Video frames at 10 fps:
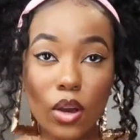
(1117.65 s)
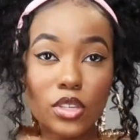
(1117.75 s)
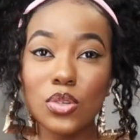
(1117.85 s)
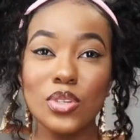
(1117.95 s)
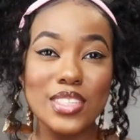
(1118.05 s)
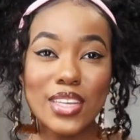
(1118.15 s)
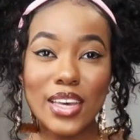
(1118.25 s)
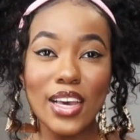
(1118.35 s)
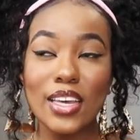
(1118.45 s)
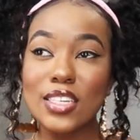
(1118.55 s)
how cute is
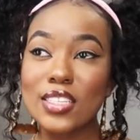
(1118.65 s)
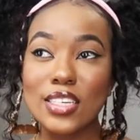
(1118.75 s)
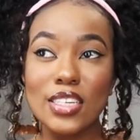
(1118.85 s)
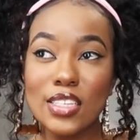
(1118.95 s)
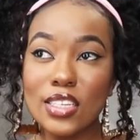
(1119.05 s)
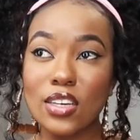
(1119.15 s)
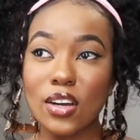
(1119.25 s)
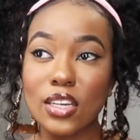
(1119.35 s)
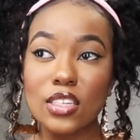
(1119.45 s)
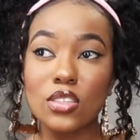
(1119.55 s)
that and it's easy
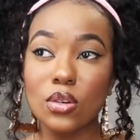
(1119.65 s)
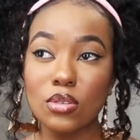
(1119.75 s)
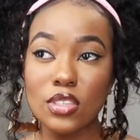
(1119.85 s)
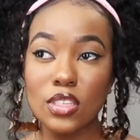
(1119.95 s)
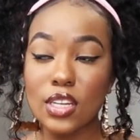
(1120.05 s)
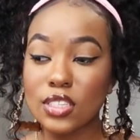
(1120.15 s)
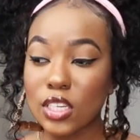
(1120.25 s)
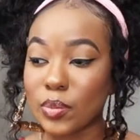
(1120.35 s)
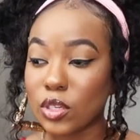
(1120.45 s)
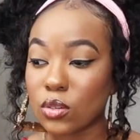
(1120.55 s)
y'all like it's so easy it's not
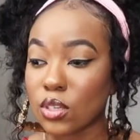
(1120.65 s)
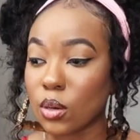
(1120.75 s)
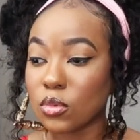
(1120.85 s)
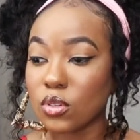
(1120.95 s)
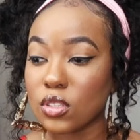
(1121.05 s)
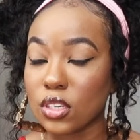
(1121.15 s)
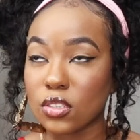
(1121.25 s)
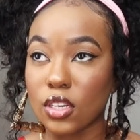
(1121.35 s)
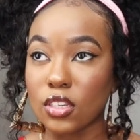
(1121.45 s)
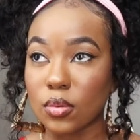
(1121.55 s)
taking me no time to do these
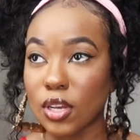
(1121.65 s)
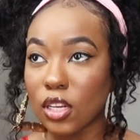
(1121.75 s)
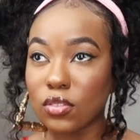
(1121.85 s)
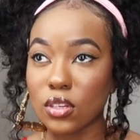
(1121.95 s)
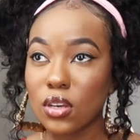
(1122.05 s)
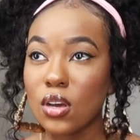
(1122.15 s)
hairstyles i'm not even